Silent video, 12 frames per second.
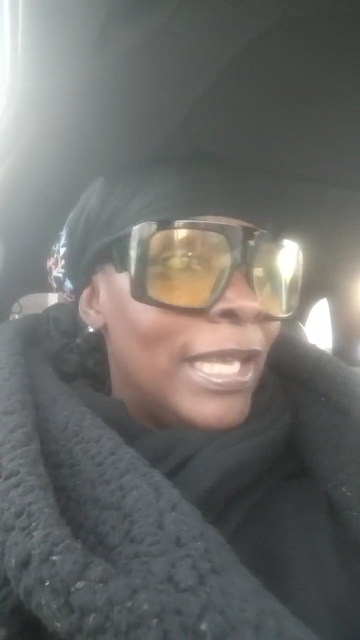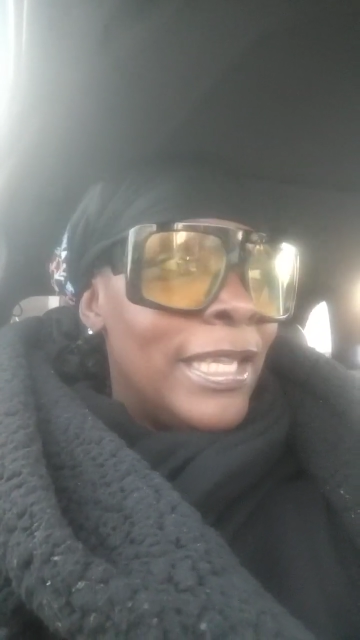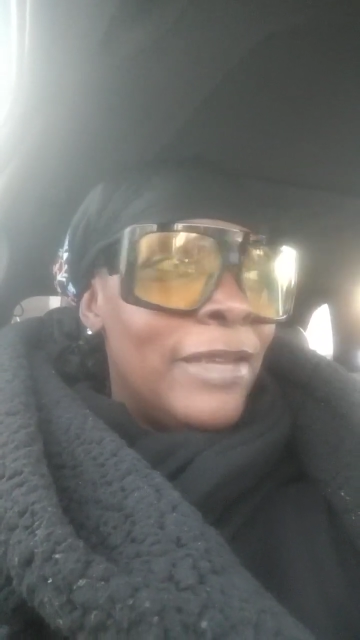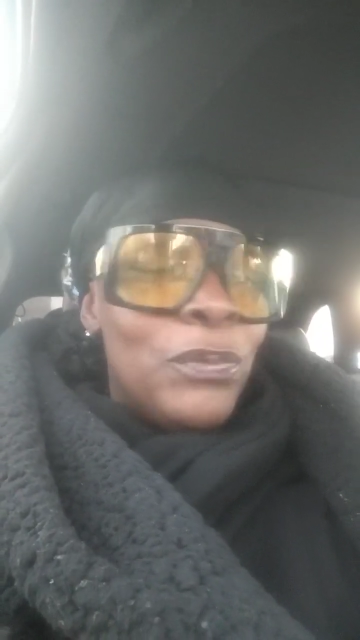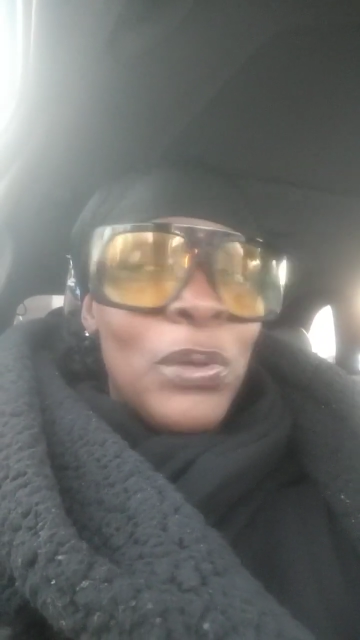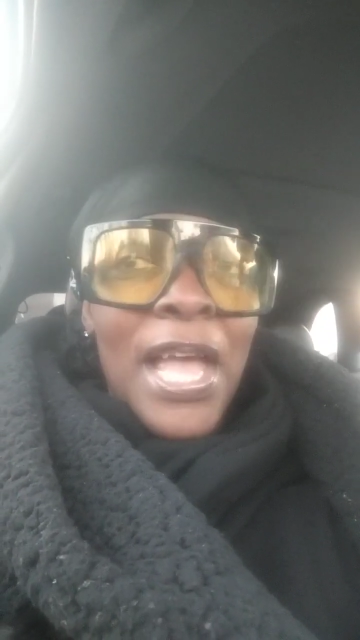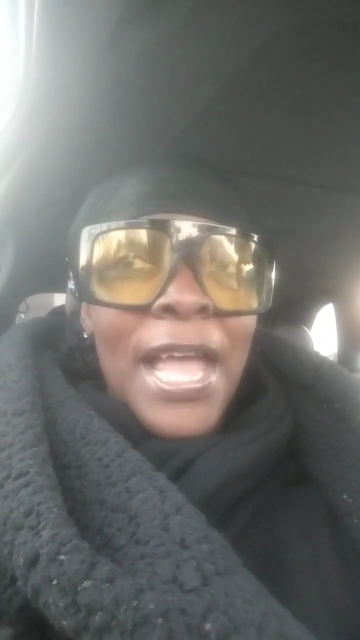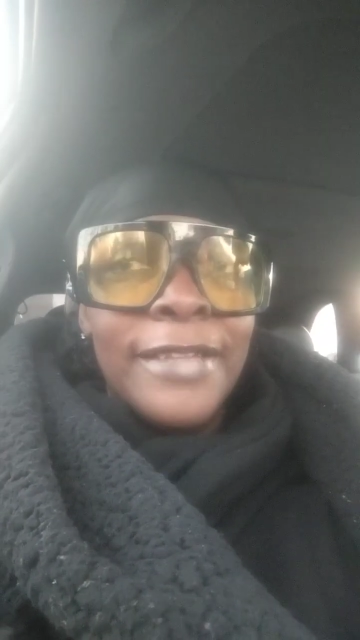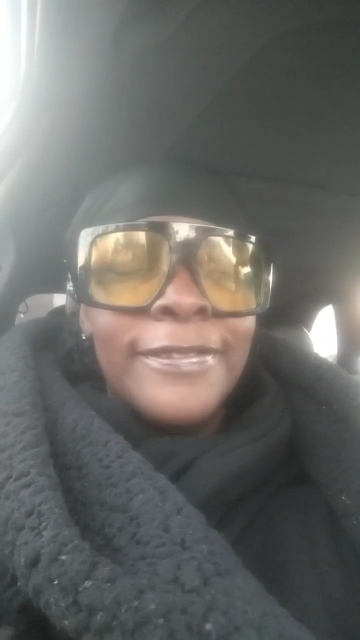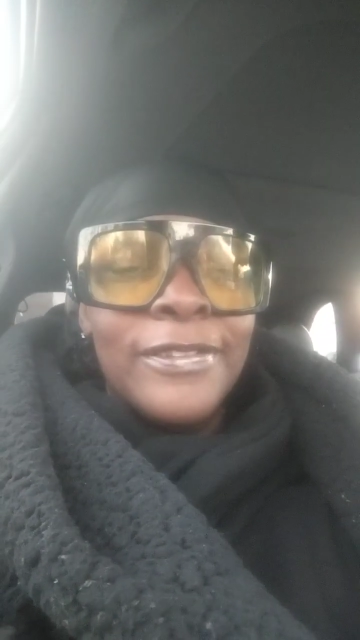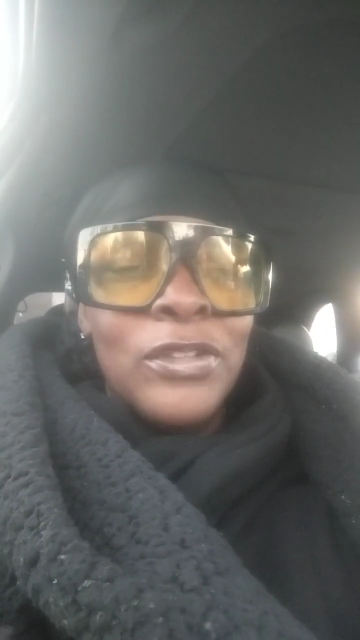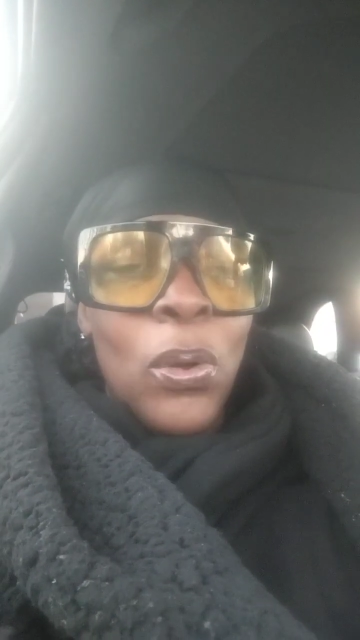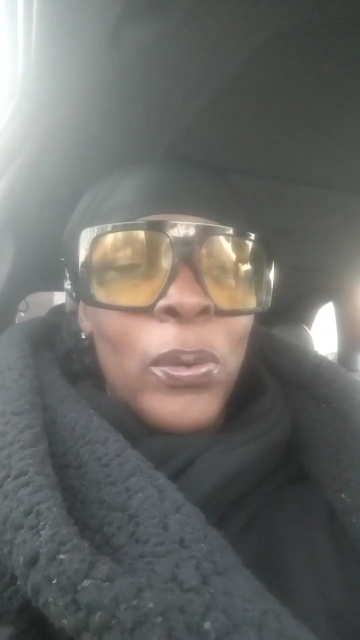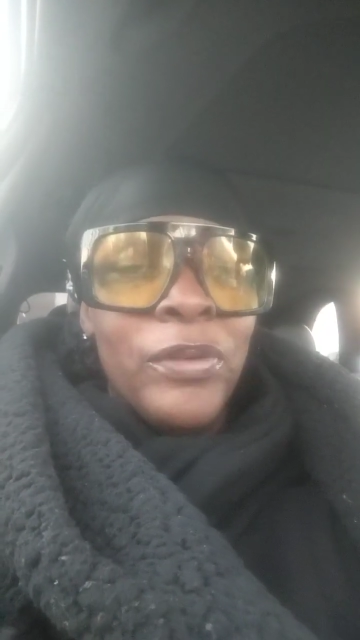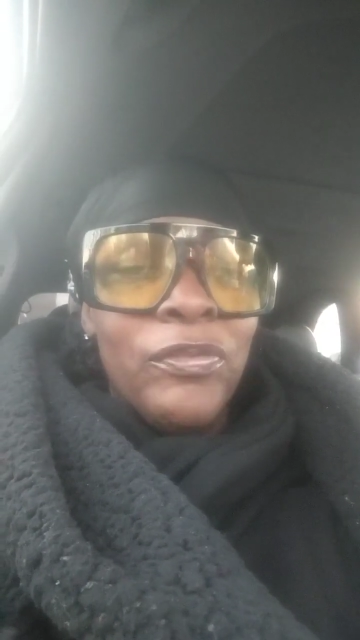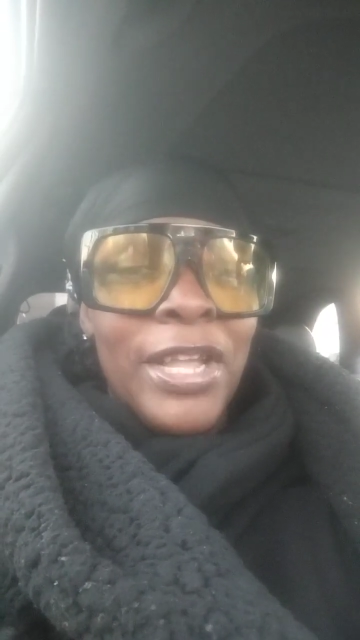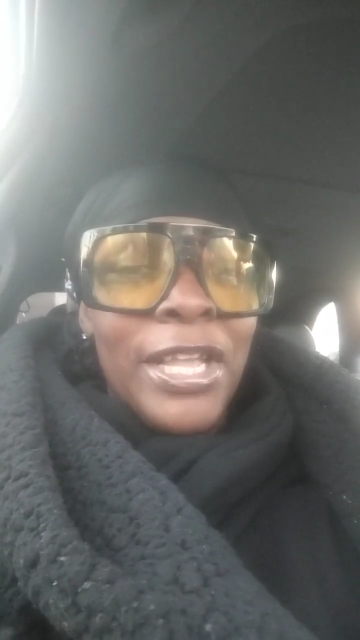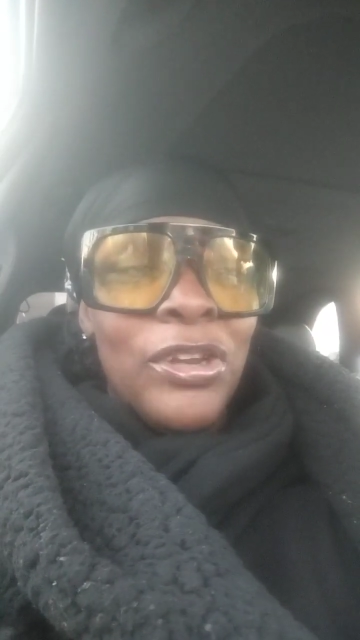And if you add snow
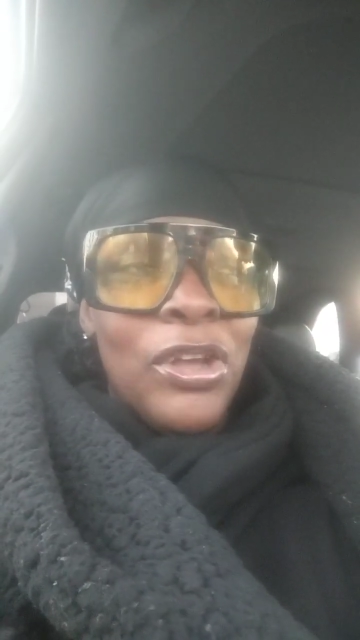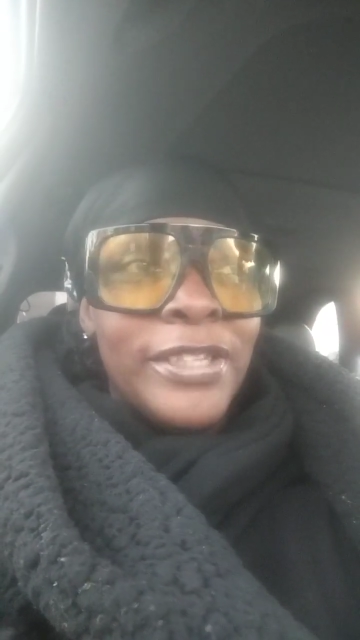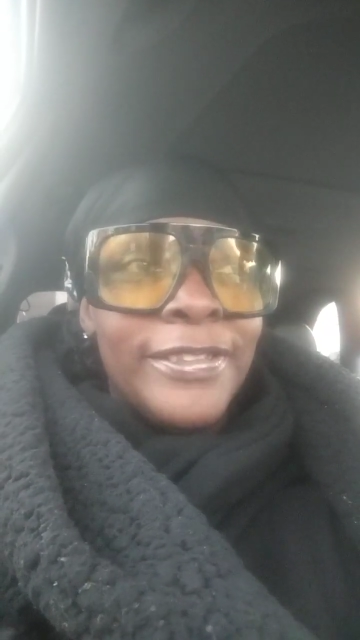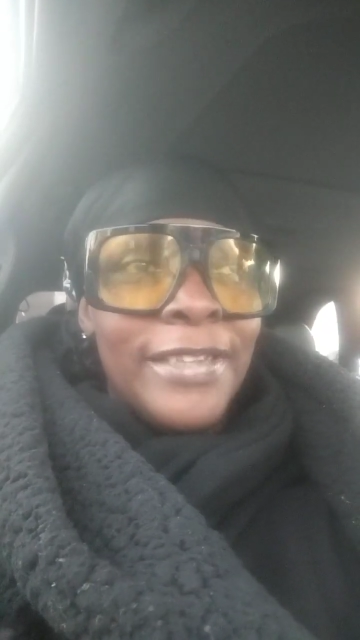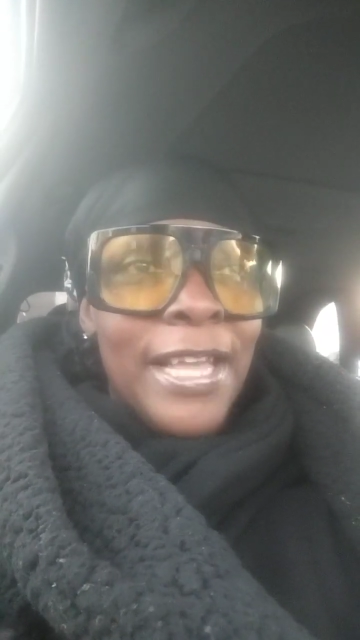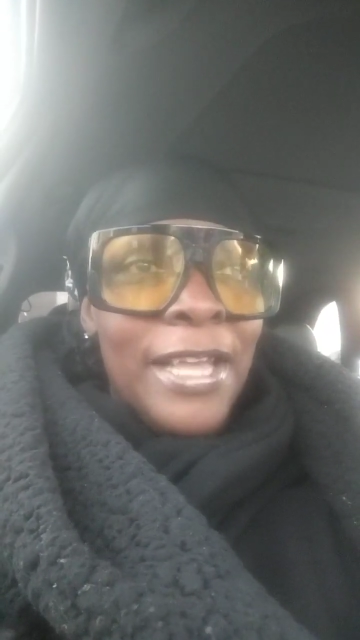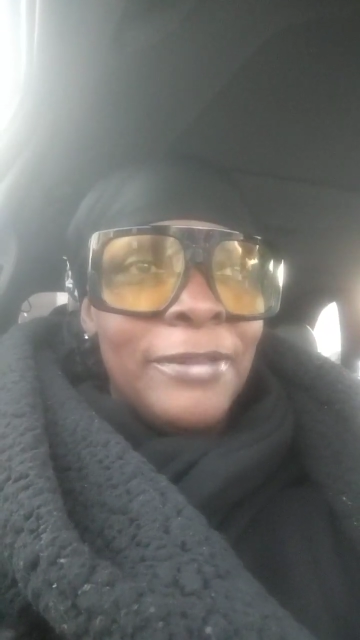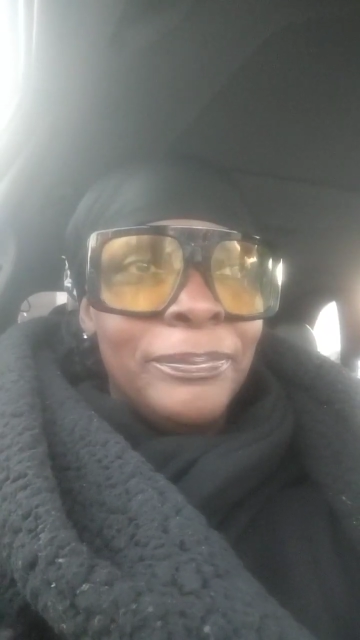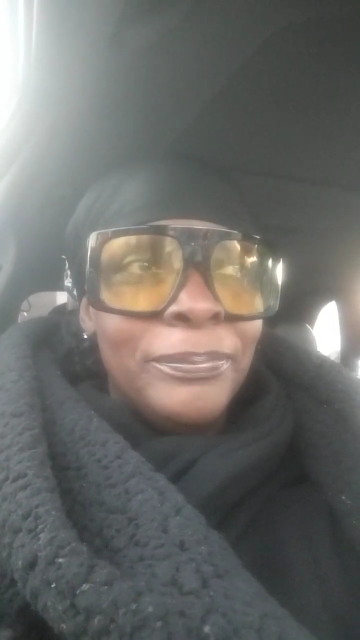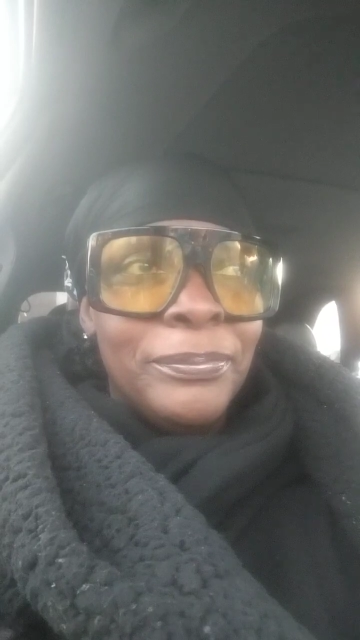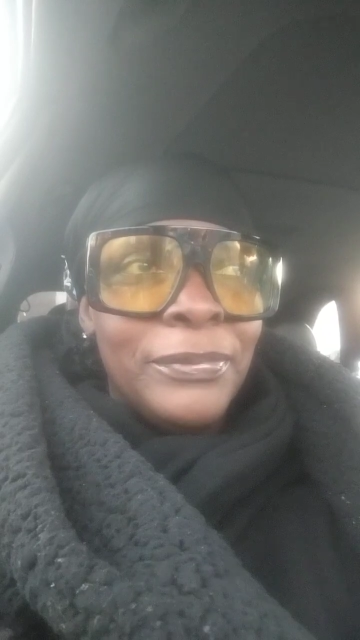and rain onto that,